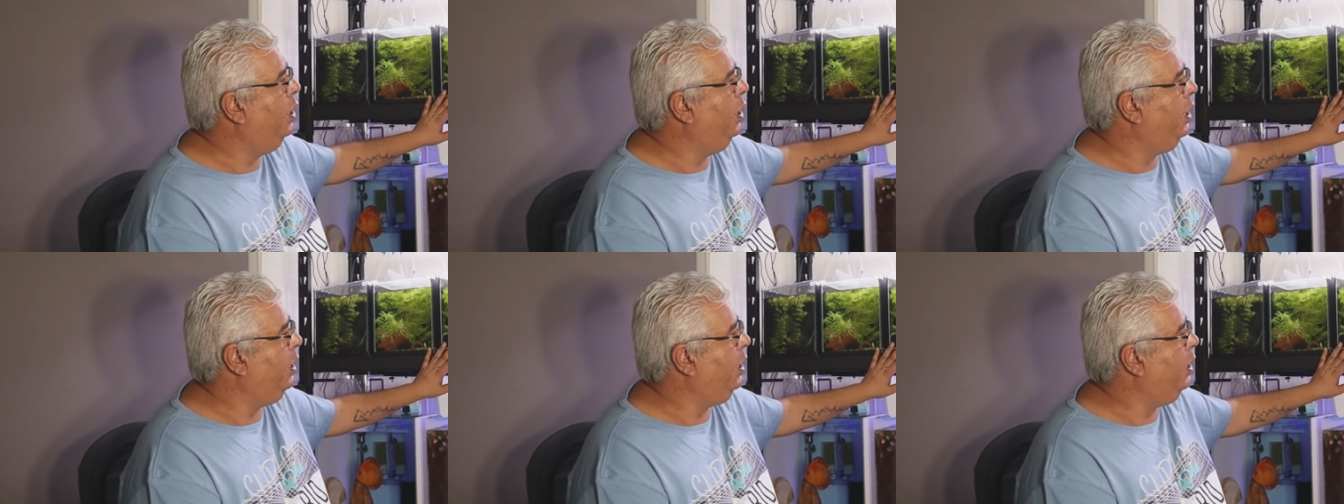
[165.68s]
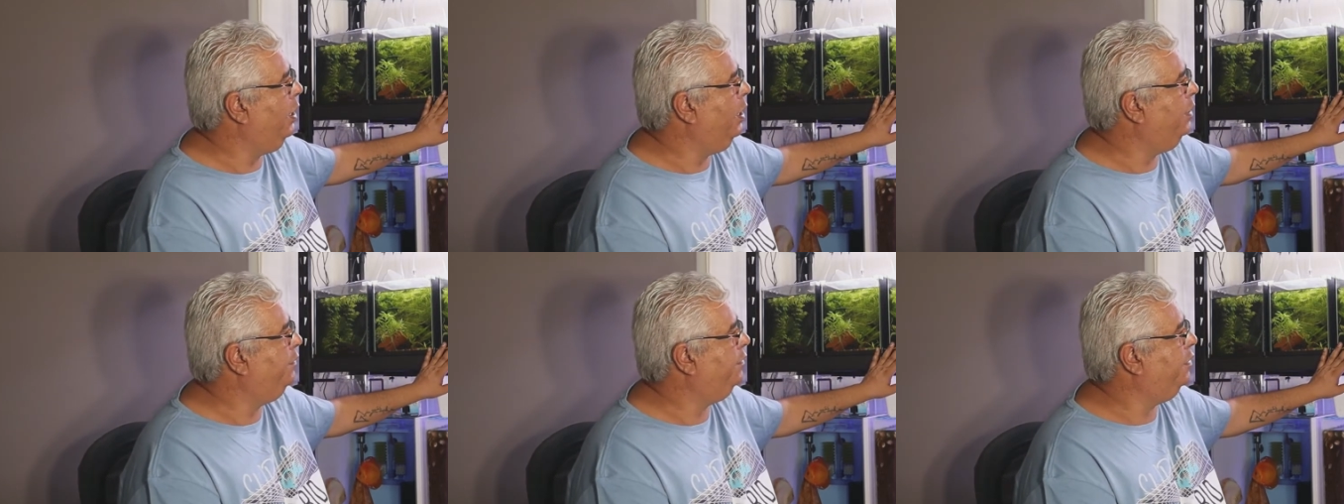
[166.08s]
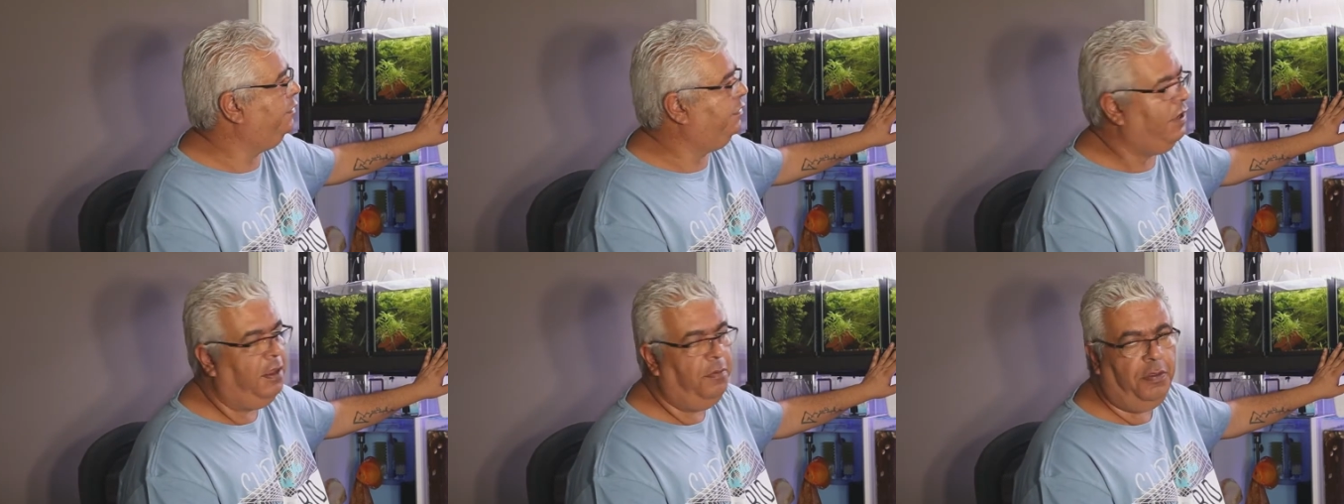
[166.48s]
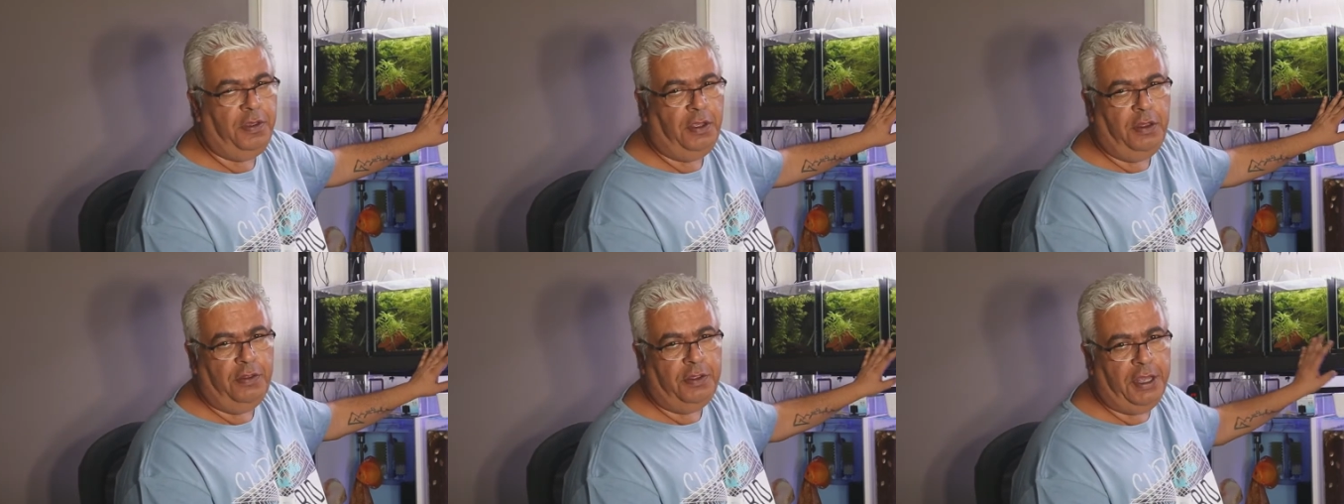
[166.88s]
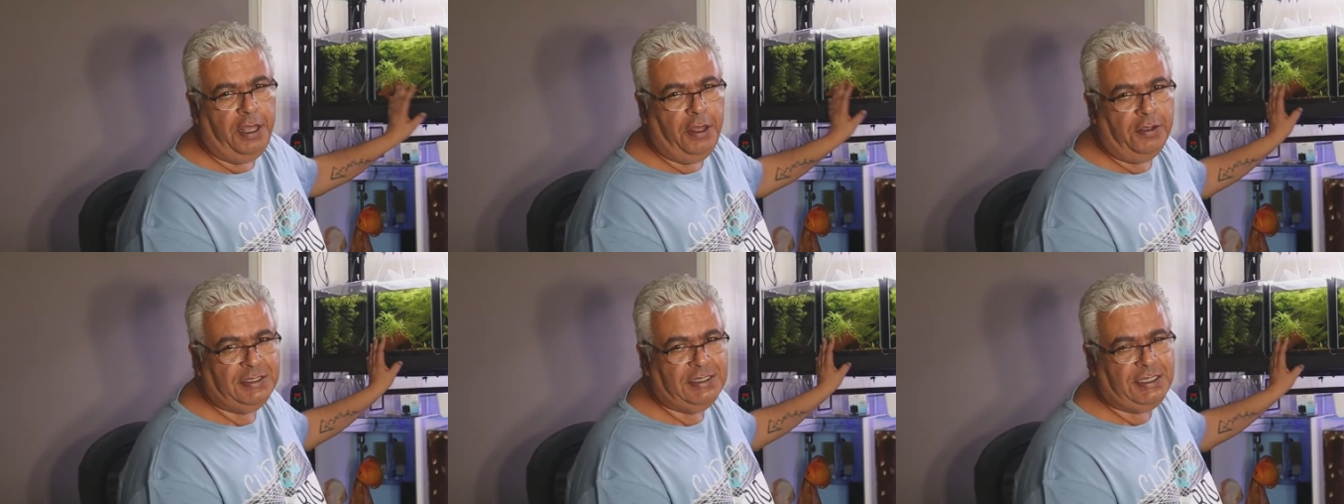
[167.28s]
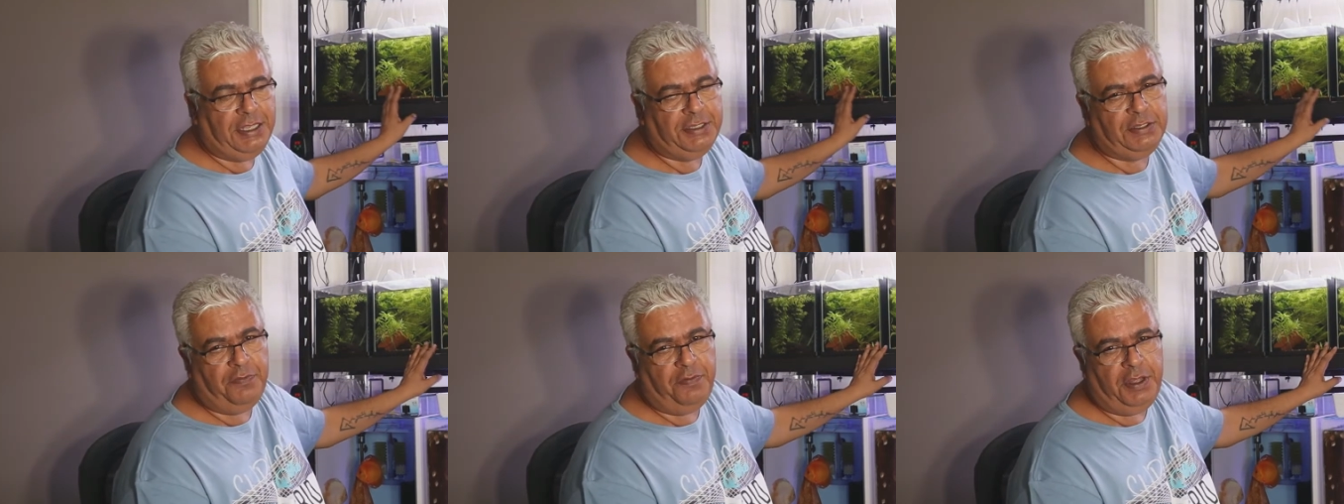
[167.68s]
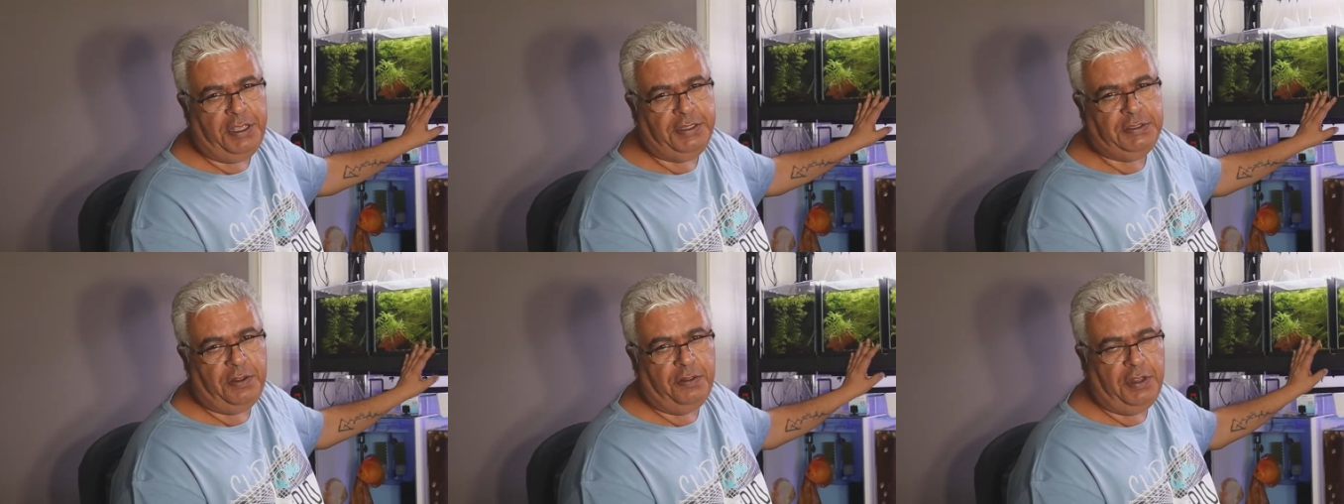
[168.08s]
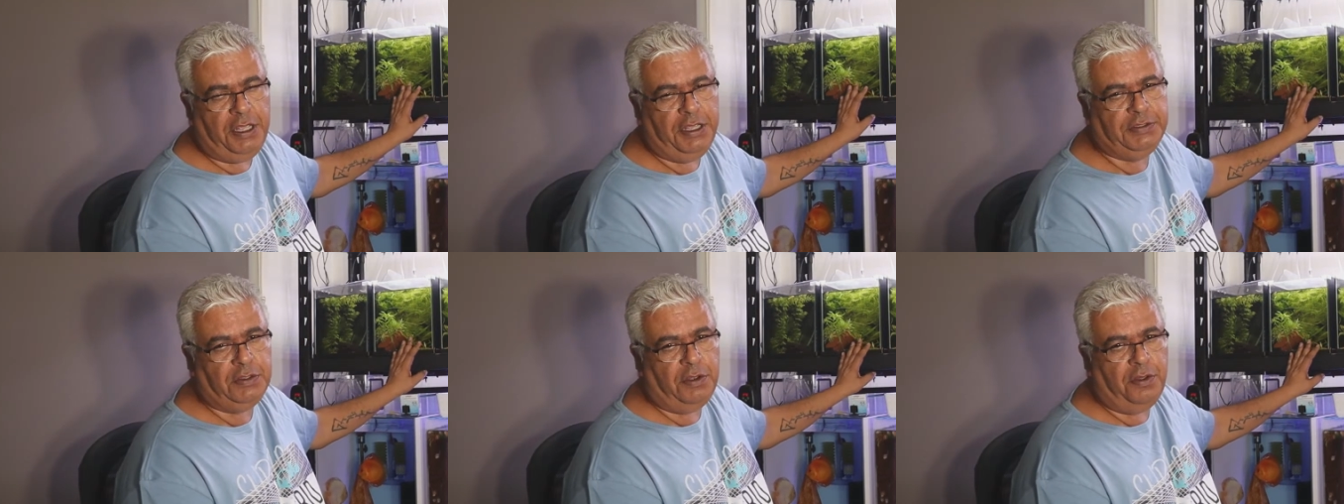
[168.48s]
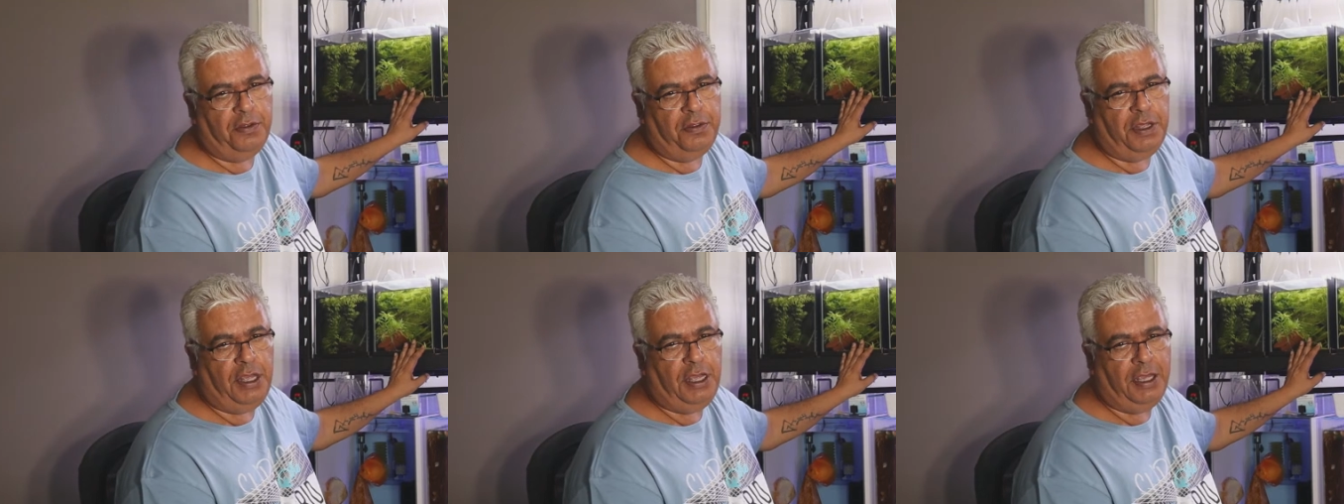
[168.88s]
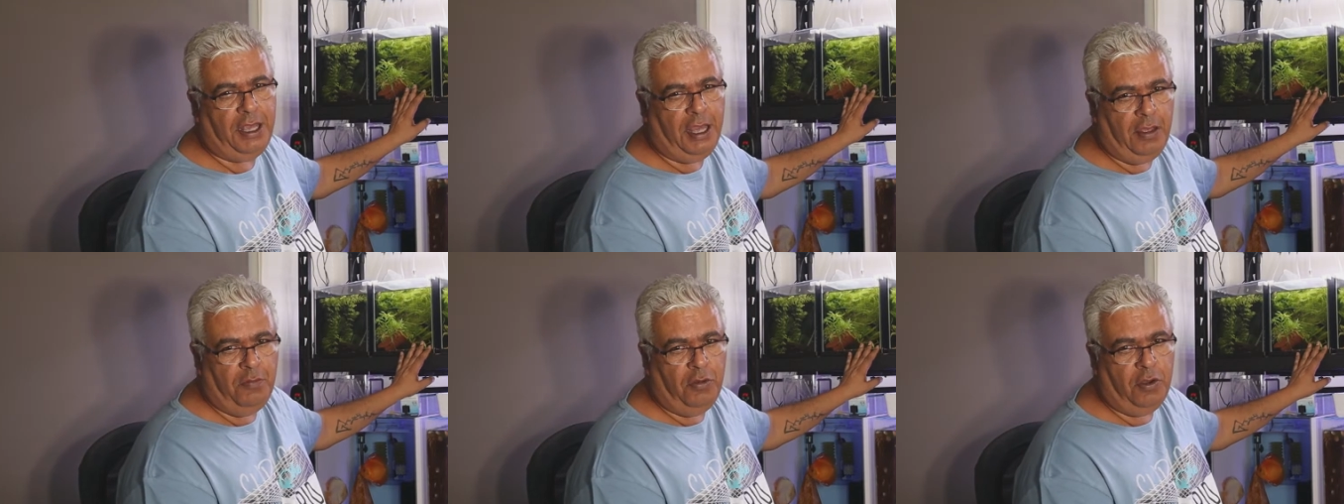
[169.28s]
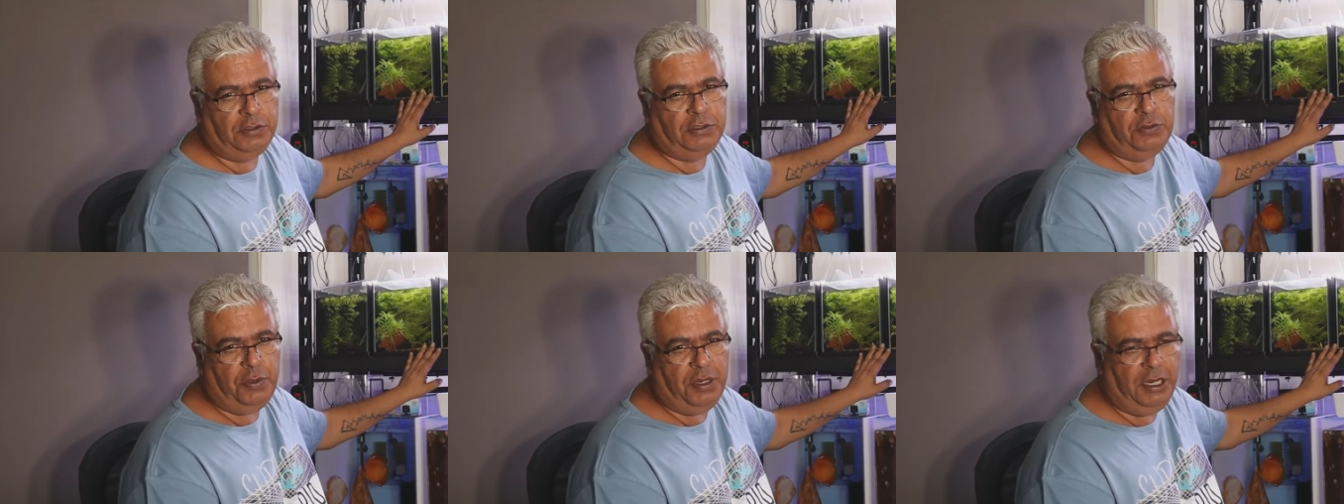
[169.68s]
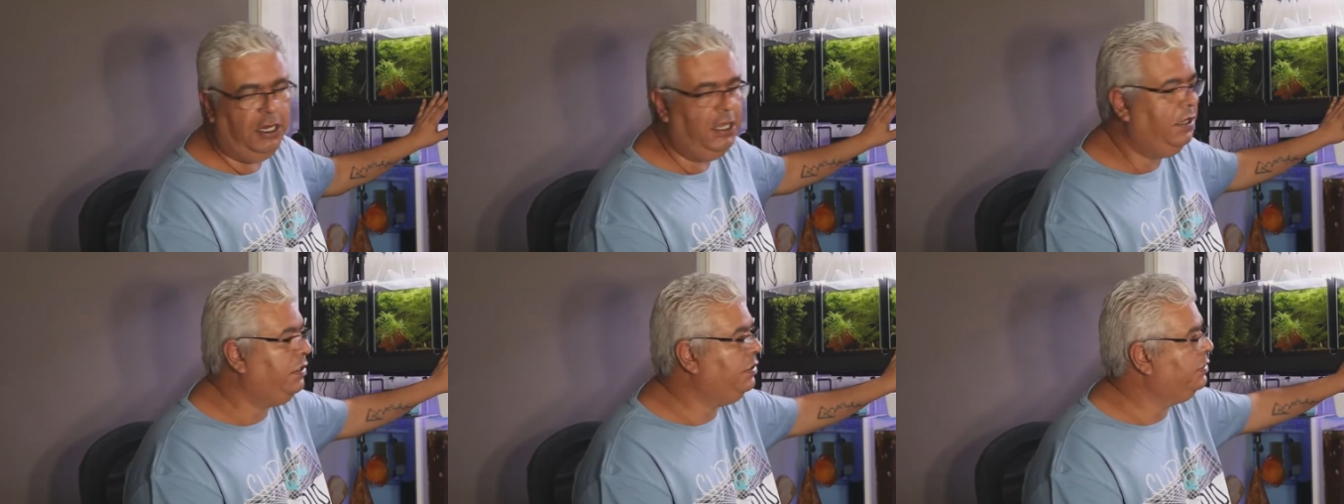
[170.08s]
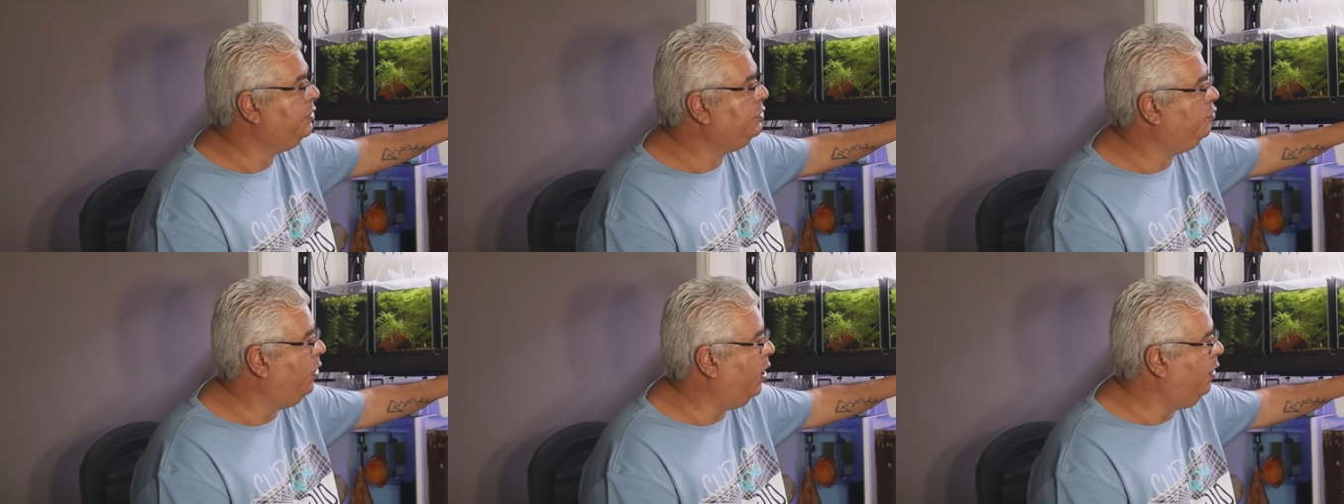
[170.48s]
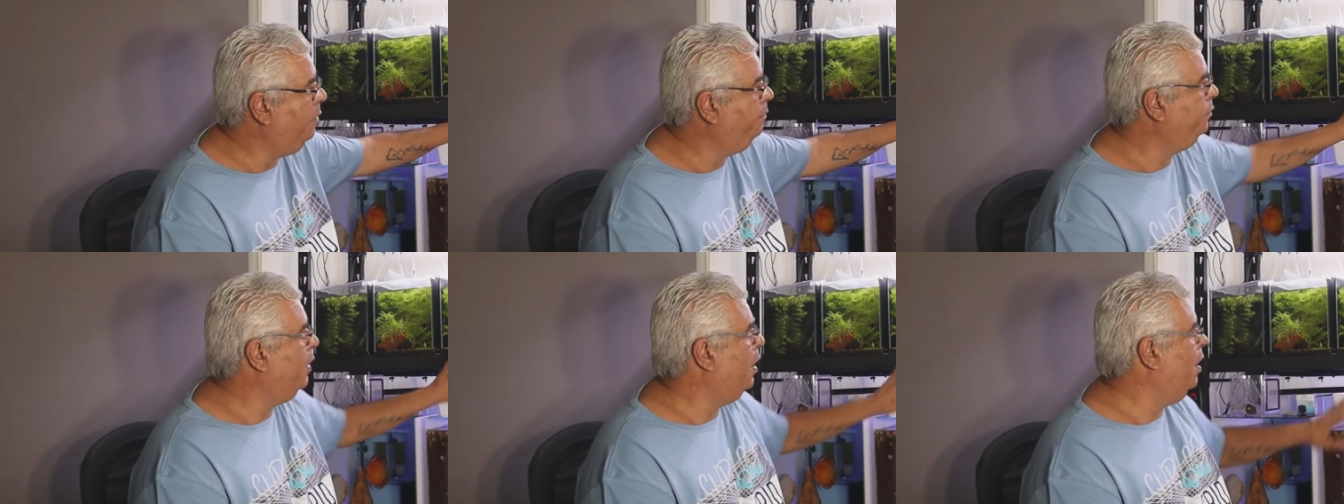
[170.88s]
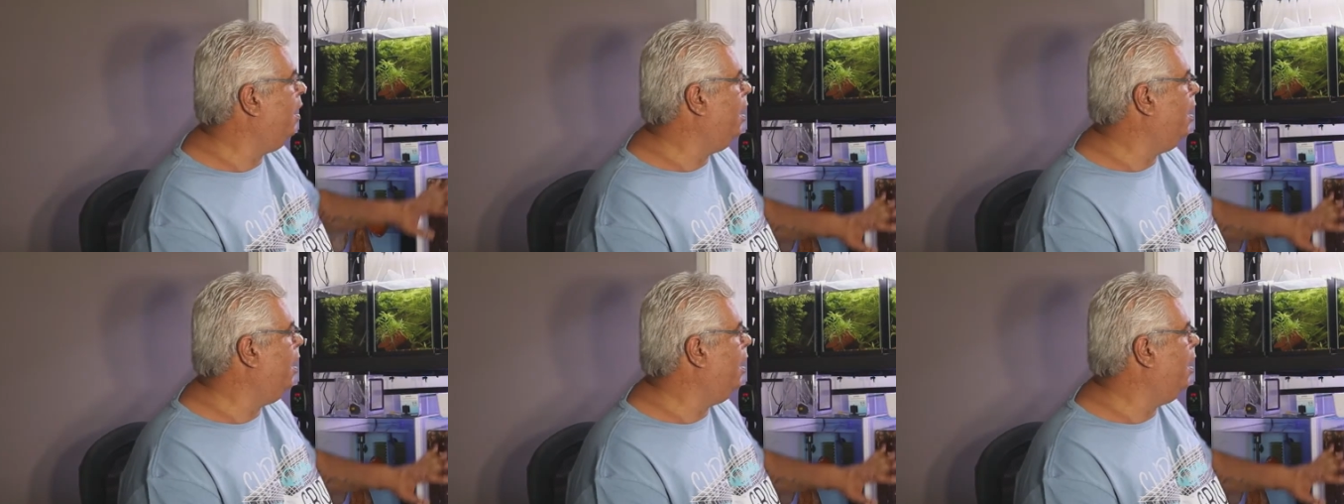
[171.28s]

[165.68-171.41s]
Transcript: is the same thing. There are 6 of these, and these are the Kmart 20 litres as well.